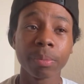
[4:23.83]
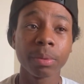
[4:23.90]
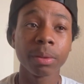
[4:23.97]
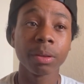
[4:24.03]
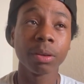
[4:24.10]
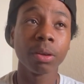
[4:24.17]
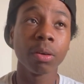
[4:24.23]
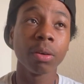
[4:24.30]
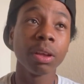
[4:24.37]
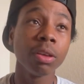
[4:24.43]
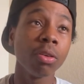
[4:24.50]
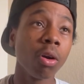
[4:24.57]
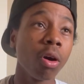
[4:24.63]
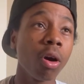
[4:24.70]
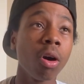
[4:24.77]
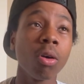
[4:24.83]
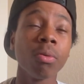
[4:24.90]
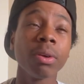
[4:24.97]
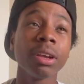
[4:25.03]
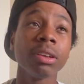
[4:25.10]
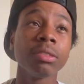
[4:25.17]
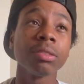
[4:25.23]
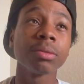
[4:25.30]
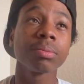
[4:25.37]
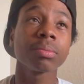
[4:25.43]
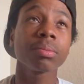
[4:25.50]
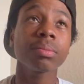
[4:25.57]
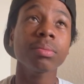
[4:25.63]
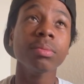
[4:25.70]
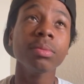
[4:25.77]
You know, He gonna always
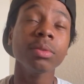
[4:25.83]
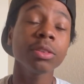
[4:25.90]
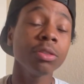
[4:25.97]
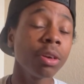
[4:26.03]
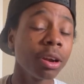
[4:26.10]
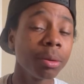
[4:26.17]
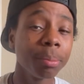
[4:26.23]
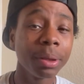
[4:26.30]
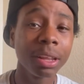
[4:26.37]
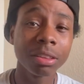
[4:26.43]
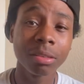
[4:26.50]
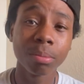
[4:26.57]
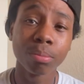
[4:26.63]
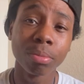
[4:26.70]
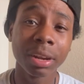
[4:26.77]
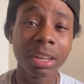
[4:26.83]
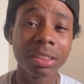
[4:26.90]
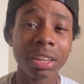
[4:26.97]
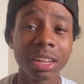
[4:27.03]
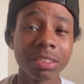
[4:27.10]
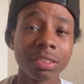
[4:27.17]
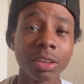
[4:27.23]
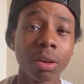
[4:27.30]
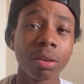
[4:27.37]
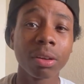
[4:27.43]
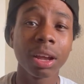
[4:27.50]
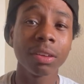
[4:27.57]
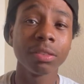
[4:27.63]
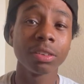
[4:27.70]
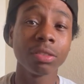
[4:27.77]
try to be bring things in your
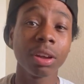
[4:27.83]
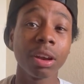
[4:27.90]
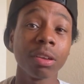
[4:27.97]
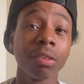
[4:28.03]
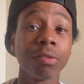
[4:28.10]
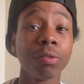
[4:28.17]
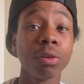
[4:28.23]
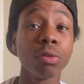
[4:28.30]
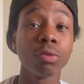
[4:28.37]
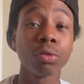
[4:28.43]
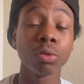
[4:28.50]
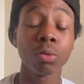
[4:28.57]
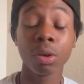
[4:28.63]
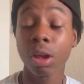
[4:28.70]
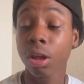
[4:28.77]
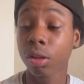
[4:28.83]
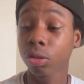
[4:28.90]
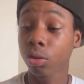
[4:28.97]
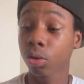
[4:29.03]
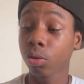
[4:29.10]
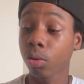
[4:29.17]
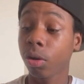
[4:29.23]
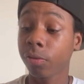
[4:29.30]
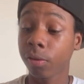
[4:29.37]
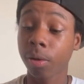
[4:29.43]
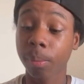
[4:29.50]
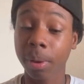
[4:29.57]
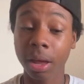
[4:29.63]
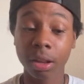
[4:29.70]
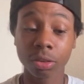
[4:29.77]
life to try to confuse you, throw you off your
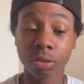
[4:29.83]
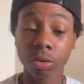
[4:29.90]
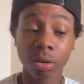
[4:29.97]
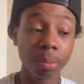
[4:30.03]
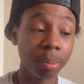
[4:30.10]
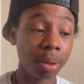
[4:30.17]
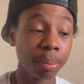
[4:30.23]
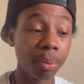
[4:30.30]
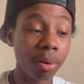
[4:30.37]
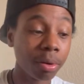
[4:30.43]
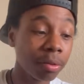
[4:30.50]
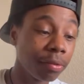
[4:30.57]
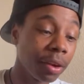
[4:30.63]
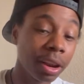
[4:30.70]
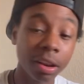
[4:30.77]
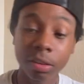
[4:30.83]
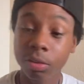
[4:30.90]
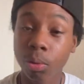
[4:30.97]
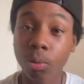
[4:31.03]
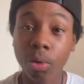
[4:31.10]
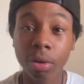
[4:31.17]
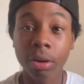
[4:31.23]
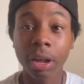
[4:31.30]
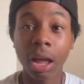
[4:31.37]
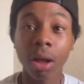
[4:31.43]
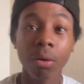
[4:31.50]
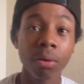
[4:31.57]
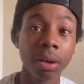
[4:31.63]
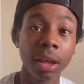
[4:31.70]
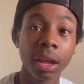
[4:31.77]
balance. You could be motivated to work
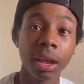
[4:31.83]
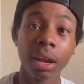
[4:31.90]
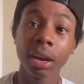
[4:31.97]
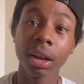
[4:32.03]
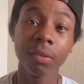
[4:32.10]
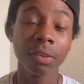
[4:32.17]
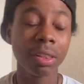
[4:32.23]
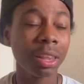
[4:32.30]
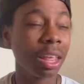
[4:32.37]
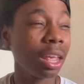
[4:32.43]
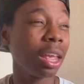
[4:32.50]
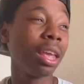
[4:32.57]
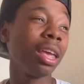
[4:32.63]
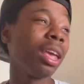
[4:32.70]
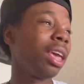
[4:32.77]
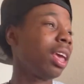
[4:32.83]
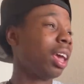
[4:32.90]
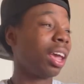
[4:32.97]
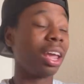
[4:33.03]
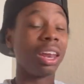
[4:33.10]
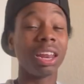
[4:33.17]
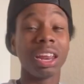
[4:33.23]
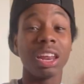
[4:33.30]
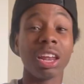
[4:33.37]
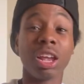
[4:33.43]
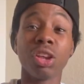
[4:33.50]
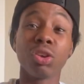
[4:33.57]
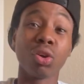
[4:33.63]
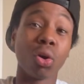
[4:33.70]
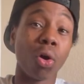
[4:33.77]
out and everything, and then
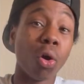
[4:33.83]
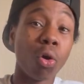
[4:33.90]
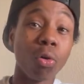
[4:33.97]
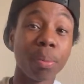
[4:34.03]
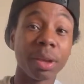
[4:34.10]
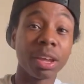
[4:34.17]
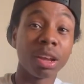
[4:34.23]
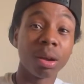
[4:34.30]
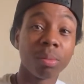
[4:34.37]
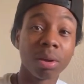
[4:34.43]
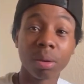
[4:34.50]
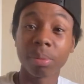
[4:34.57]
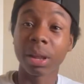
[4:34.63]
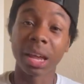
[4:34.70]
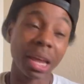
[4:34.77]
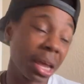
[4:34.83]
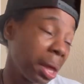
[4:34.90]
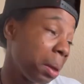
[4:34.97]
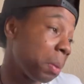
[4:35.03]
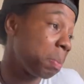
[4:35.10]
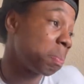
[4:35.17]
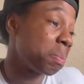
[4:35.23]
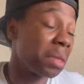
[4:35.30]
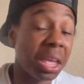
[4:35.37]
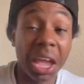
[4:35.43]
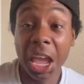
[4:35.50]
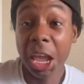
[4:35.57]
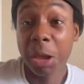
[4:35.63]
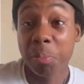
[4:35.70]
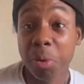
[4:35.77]
your homie come up like,
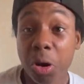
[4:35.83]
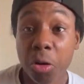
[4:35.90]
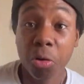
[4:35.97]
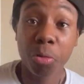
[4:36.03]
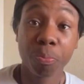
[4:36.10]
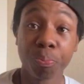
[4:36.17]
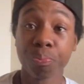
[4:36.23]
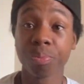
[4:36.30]
"Hey, bro,